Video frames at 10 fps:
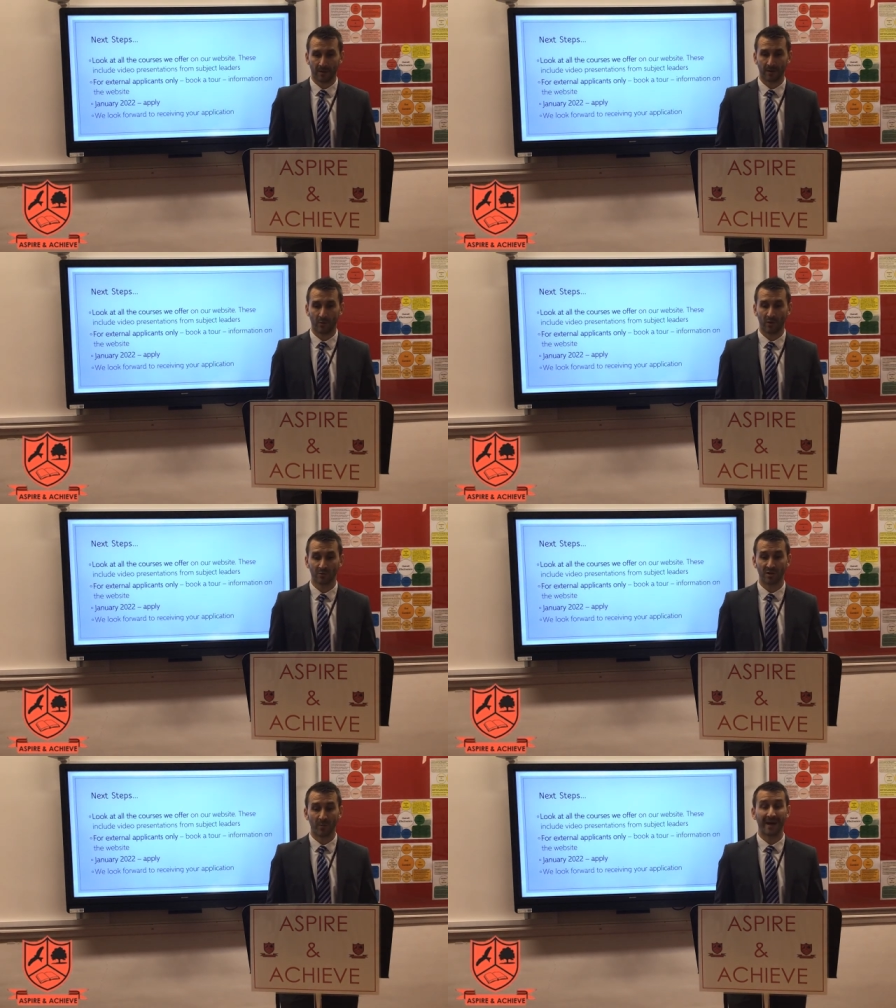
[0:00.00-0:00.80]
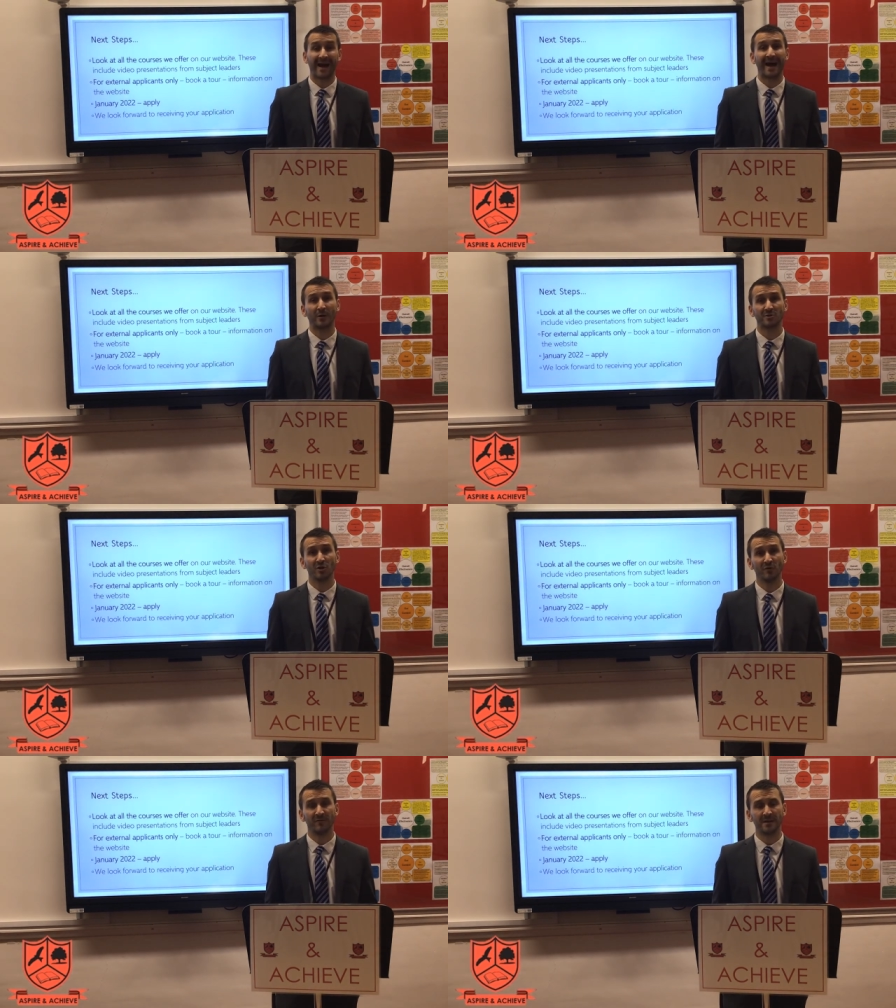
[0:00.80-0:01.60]
There will also be a
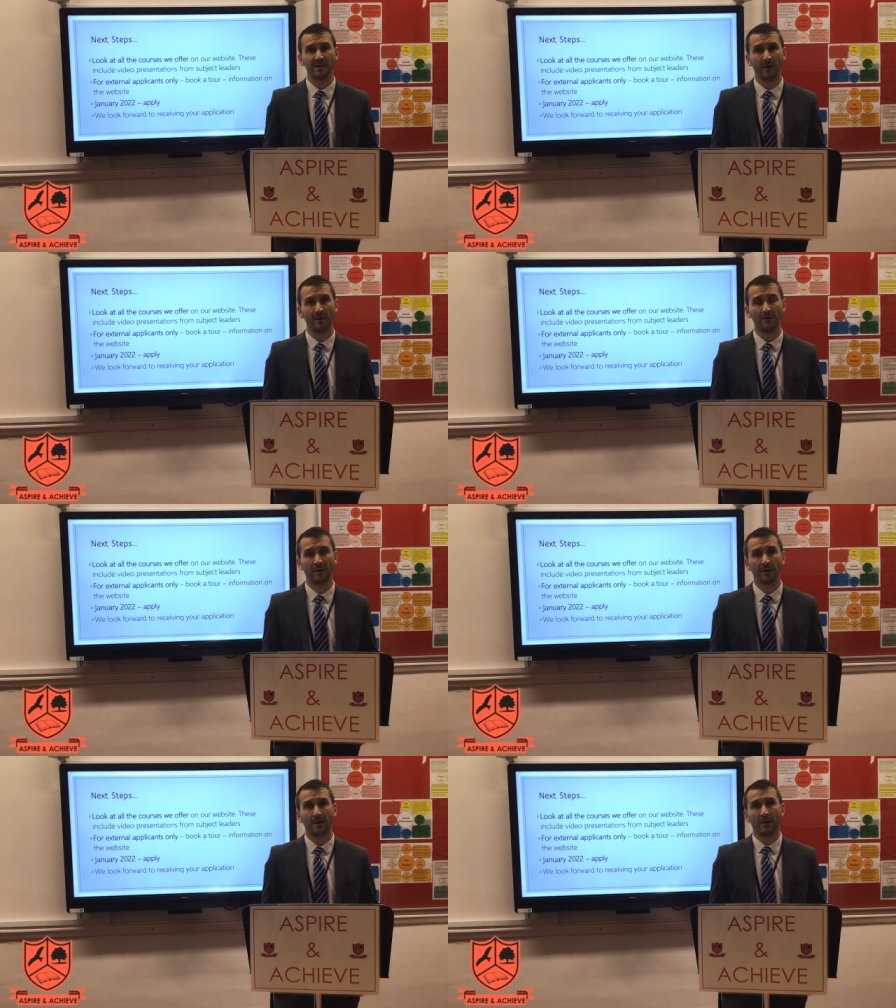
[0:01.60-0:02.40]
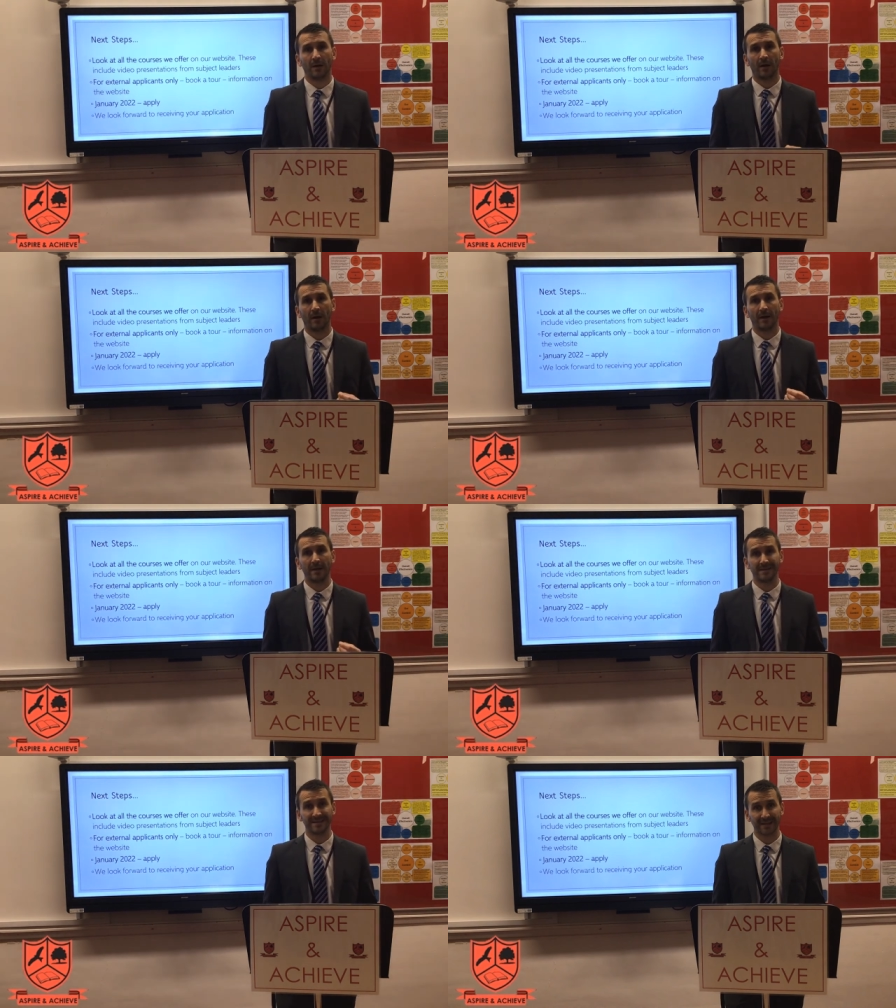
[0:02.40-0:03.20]
how-to video in
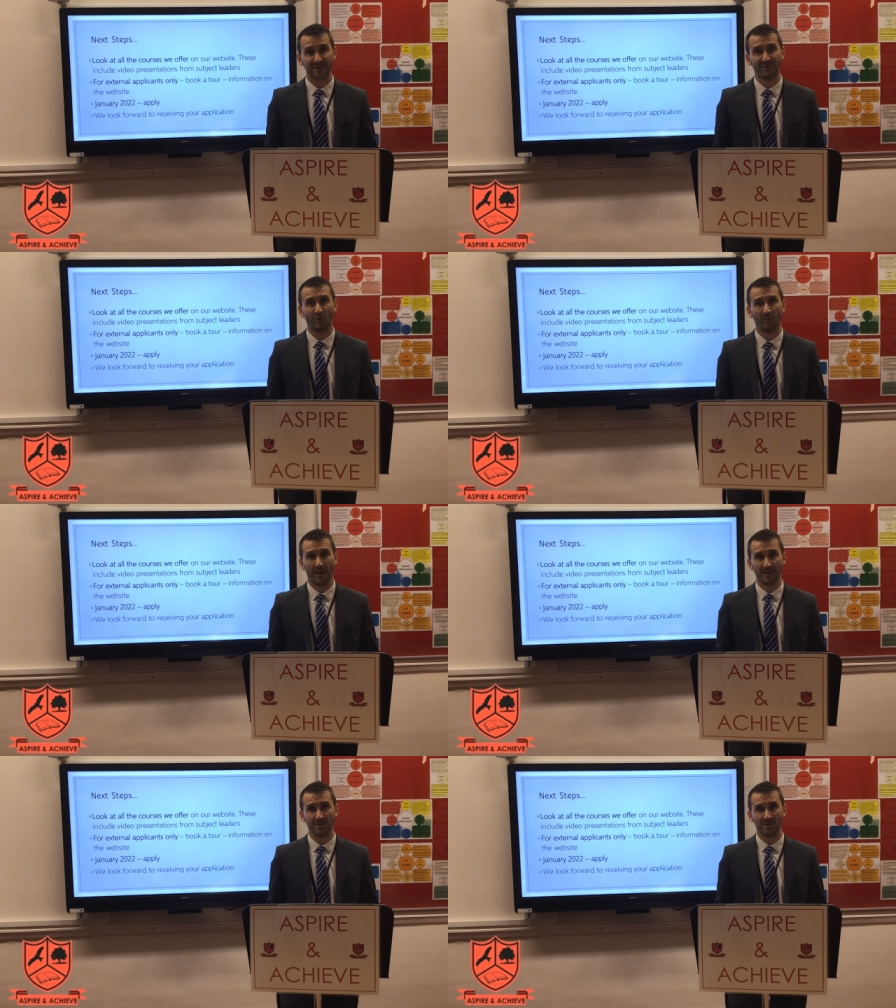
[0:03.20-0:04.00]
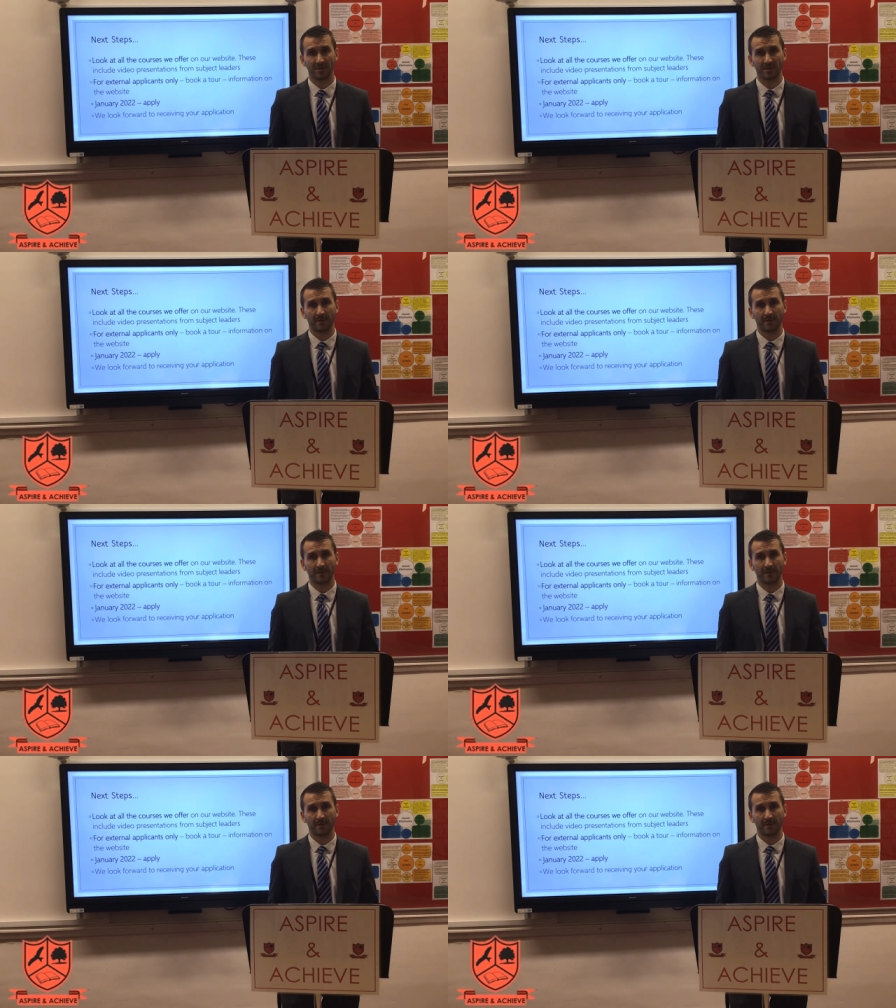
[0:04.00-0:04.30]
the six form pages.